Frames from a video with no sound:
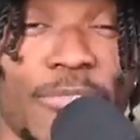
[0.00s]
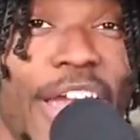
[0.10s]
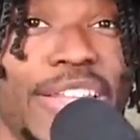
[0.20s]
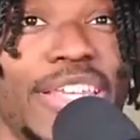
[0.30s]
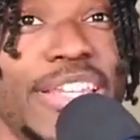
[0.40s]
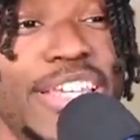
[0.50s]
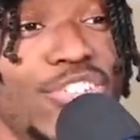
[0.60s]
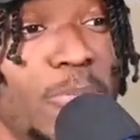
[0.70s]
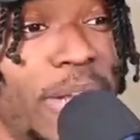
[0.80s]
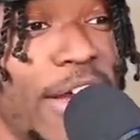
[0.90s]
right? Th
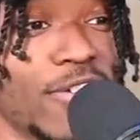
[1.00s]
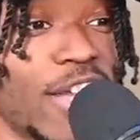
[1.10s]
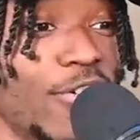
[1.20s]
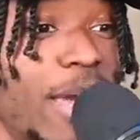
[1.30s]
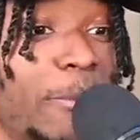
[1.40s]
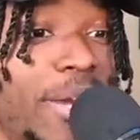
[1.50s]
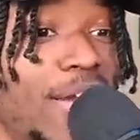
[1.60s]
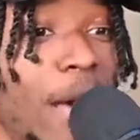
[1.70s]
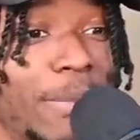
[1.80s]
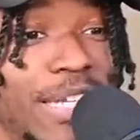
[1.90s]
these are players that are getting
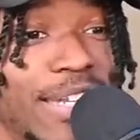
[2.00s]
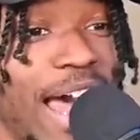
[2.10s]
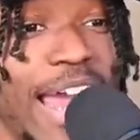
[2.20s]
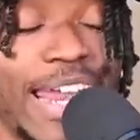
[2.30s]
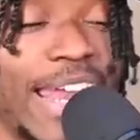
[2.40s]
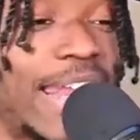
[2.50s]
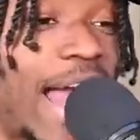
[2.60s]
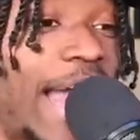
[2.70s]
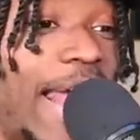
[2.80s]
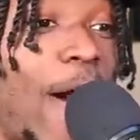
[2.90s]
beat up night in and
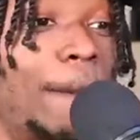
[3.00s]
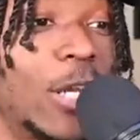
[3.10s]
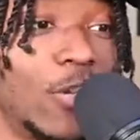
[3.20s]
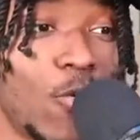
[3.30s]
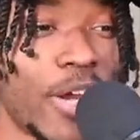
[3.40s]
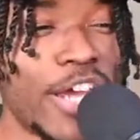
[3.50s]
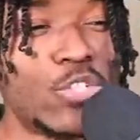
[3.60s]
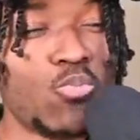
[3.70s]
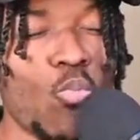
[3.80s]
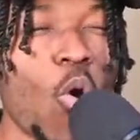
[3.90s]
night out, but Luka
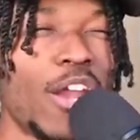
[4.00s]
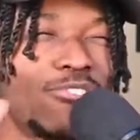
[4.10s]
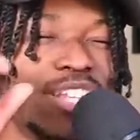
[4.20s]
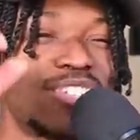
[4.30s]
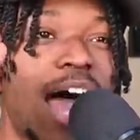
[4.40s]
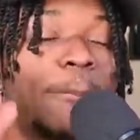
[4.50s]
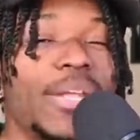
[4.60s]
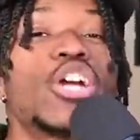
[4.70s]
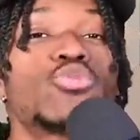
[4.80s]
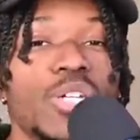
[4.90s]
is one of the top
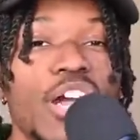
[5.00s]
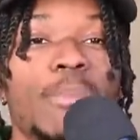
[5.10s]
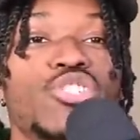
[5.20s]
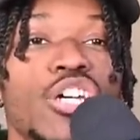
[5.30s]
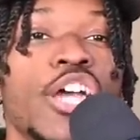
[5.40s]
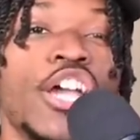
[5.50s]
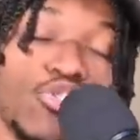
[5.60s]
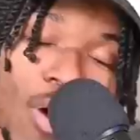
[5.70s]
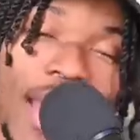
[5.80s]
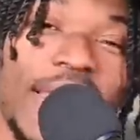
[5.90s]
players when it comes to
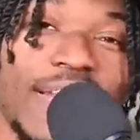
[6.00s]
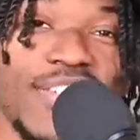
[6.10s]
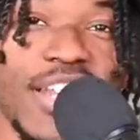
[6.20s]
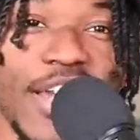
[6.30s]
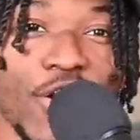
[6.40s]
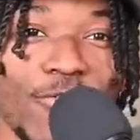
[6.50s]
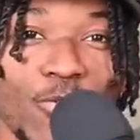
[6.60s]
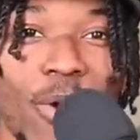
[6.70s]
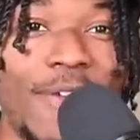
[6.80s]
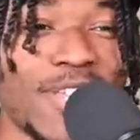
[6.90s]
trying to get into the ear of
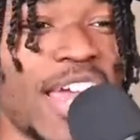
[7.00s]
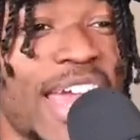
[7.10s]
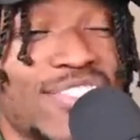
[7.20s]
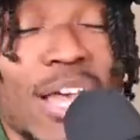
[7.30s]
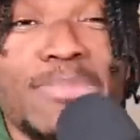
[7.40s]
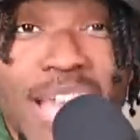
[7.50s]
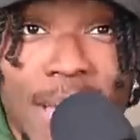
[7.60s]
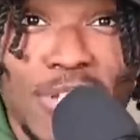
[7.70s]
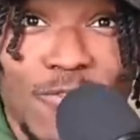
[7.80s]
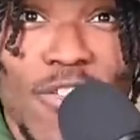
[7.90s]
the refs, and
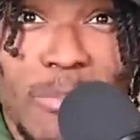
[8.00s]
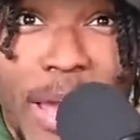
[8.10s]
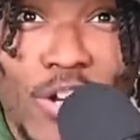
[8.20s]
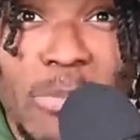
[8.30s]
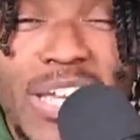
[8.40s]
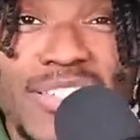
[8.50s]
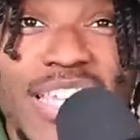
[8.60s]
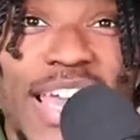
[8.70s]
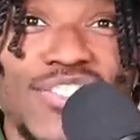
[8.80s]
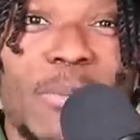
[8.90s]
sometimes it's for the better because
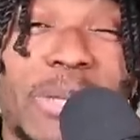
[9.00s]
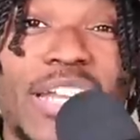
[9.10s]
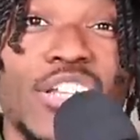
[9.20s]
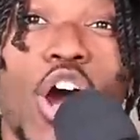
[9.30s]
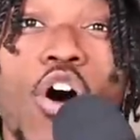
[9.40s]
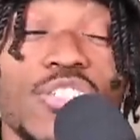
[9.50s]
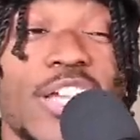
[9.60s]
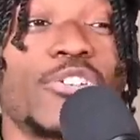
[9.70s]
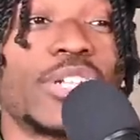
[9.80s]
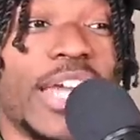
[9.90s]
he ends up getting the calls
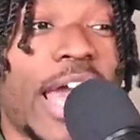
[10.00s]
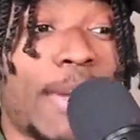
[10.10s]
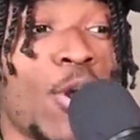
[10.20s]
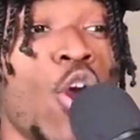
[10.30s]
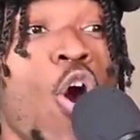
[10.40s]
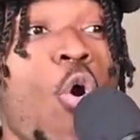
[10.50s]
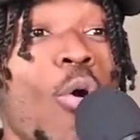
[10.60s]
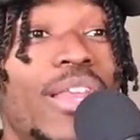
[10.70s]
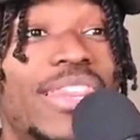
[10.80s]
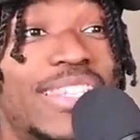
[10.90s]
later in the game.
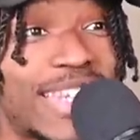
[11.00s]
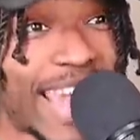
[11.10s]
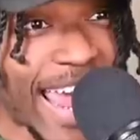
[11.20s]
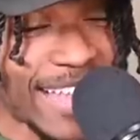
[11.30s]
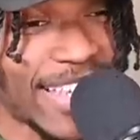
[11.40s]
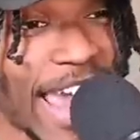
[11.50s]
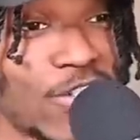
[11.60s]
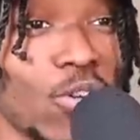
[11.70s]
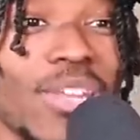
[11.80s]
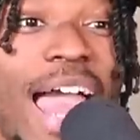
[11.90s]
Or in today's
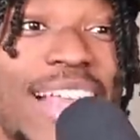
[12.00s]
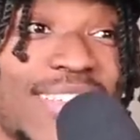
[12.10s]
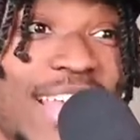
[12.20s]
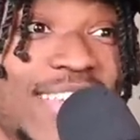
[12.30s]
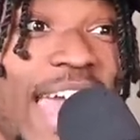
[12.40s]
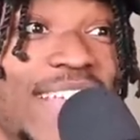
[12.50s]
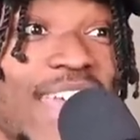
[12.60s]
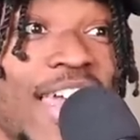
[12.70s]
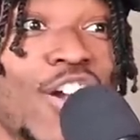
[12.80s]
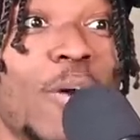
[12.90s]
case, or last night's
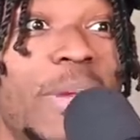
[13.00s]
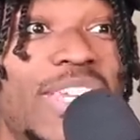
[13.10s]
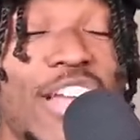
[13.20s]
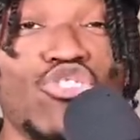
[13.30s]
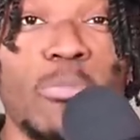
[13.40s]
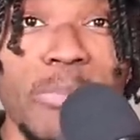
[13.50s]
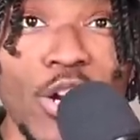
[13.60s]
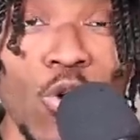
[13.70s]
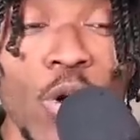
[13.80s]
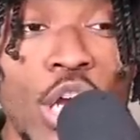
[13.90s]
case, it could be
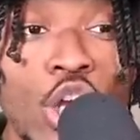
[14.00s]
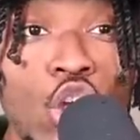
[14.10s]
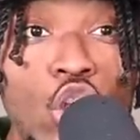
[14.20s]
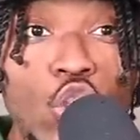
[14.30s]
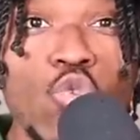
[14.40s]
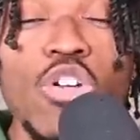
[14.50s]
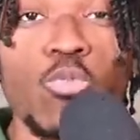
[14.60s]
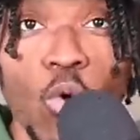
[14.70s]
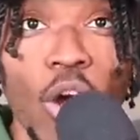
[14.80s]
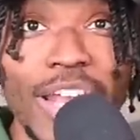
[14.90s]
detrimental to the
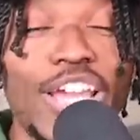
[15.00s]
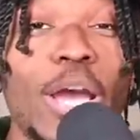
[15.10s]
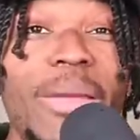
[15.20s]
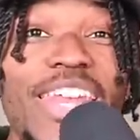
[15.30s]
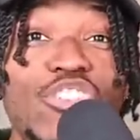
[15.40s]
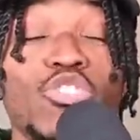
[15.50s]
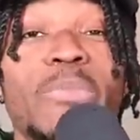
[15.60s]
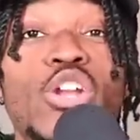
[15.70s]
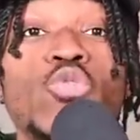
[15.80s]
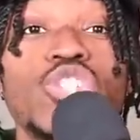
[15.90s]
run. It could be
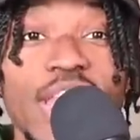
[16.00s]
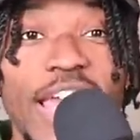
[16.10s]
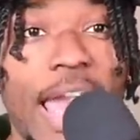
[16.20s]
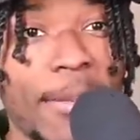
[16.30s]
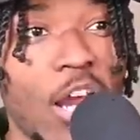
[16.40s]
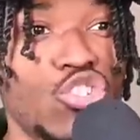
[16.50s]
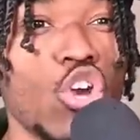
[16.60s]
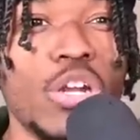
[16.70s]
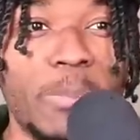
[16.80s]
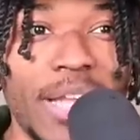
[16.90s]
detrimental to the game, and I'll
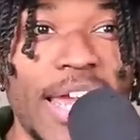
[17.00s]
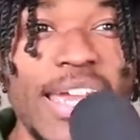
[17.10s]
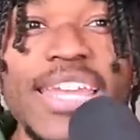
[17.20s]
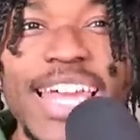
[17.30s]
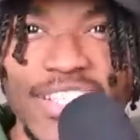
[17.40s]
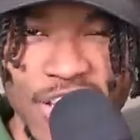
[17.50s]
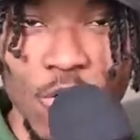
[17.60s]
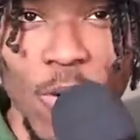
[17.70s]
show you the play that is in